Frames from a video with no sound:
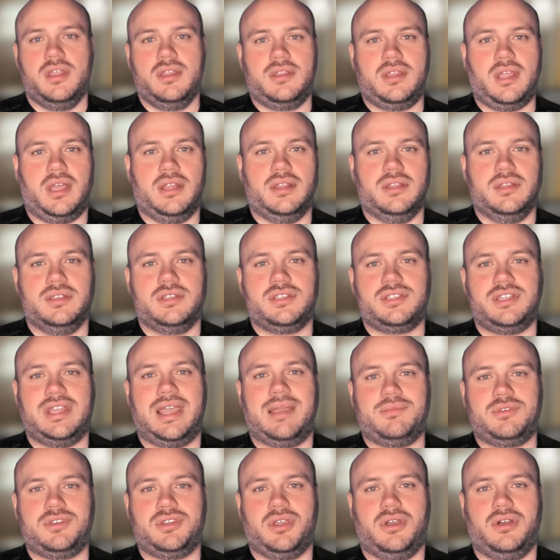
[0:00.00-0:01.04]
done
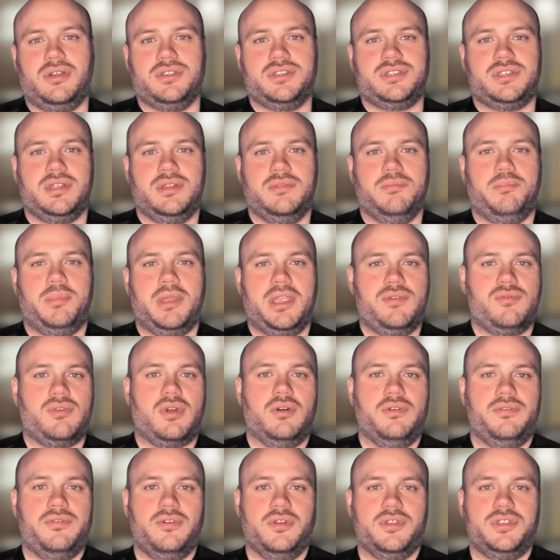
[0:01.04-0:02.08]
snapshots and
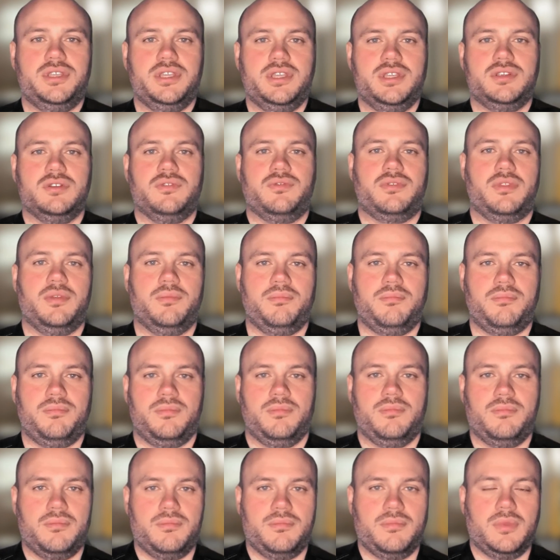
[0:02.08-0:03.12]
B-roll footage of the
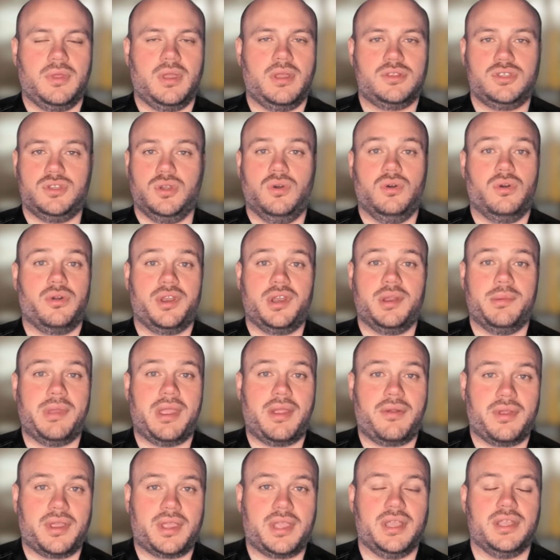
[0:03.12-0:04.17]
tour in
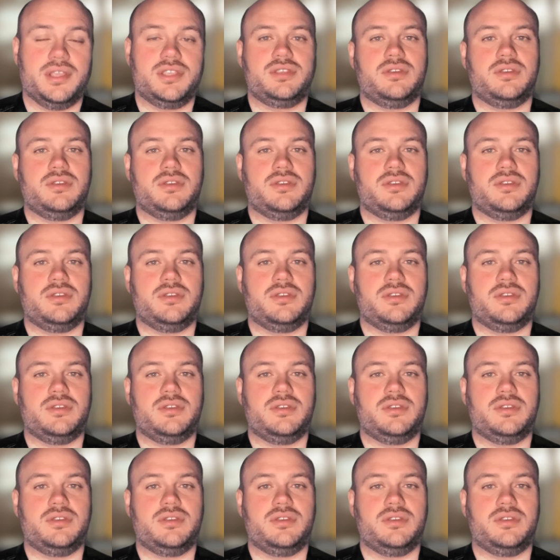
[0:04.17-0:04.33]
America.